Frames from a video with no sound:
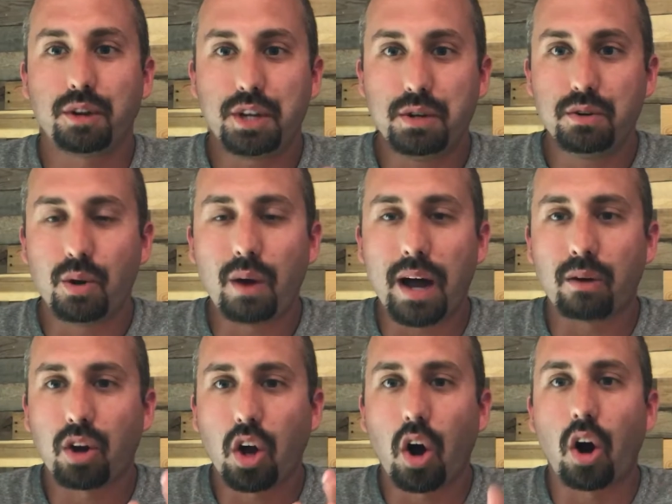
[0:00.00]
you know how
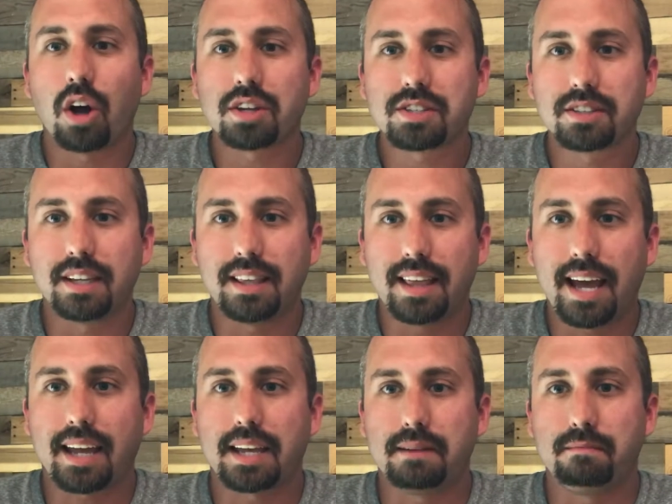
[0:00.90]
costly
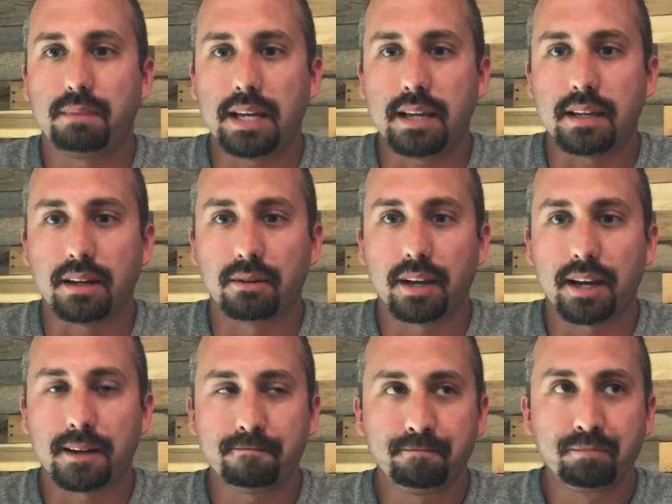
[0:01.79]
that can be,
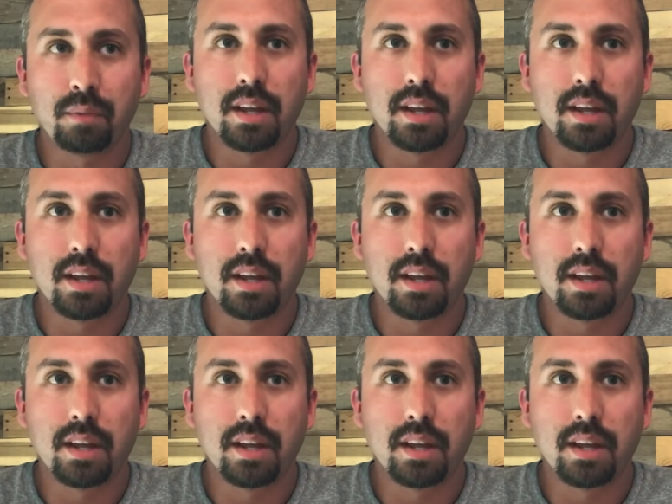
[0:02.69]
okay?